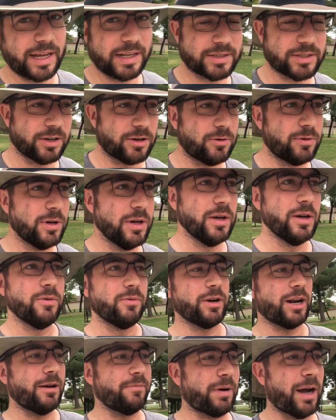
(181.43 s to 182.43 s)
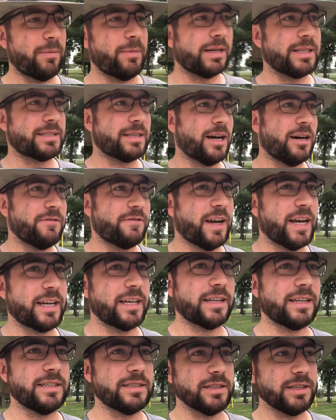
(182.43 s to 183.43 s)
tank. So when I'm by myself,
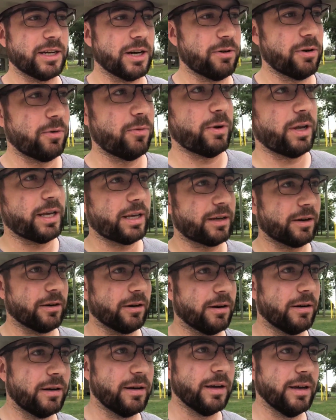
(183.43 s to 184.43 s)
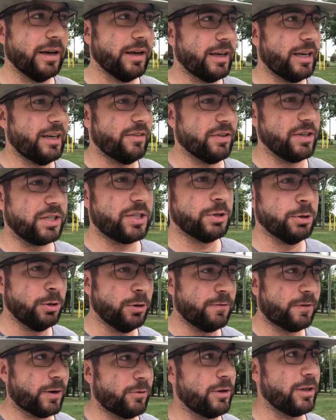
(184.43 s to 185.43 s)
I could easily go a week or even
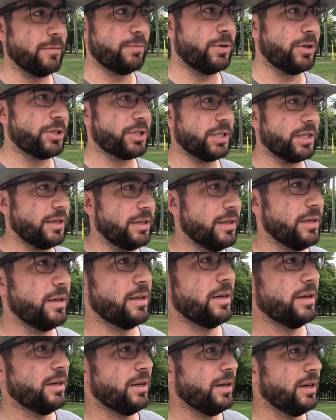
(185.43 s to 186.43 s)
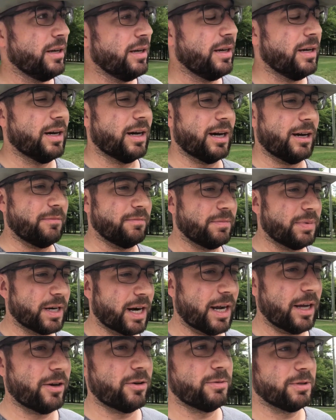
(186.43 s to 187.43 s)
2 if I really push it.
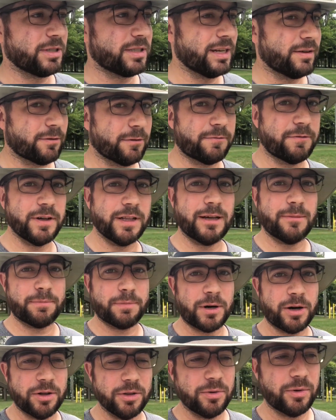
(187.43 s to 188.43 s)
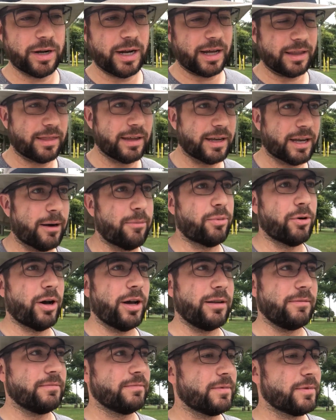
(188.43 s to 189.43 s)
But I almost never fill up all the way. I think I
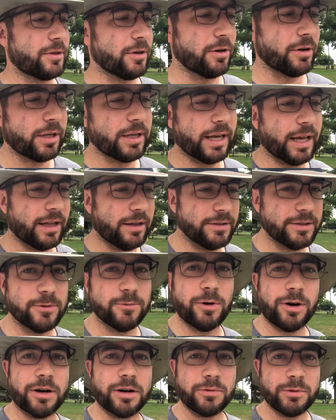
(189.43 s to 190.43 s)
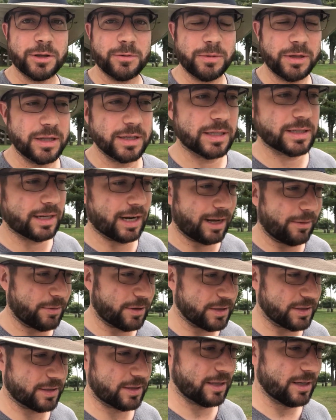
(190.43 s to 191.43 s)
brought 30 gallons of water with me this
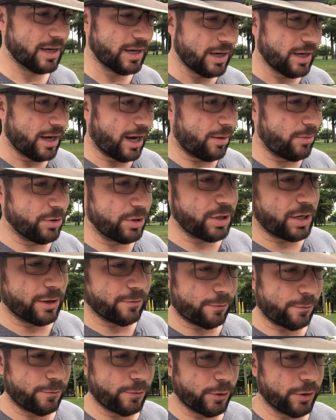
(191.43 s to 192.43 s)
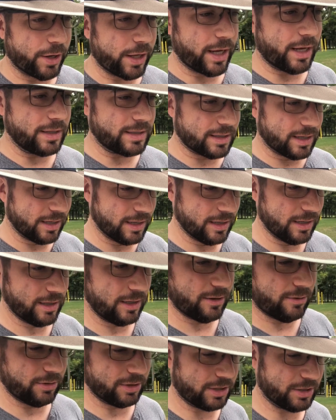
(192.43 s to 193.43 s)
time because I'm only here for 4 days,
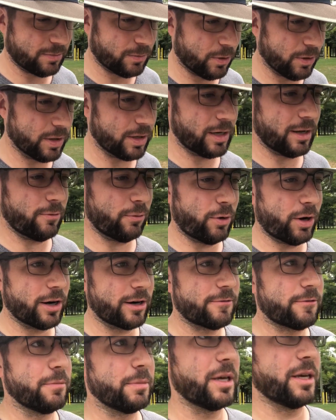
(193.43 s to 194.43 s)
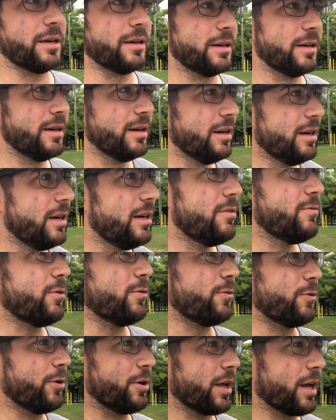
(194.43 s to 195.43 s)
which is more than enough water for me
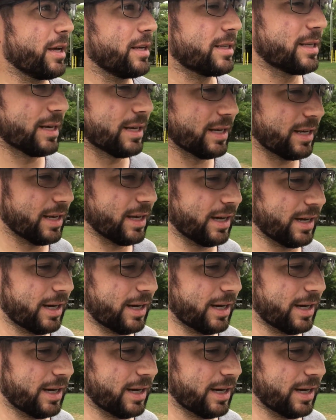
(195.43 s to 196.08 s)
for 4 days.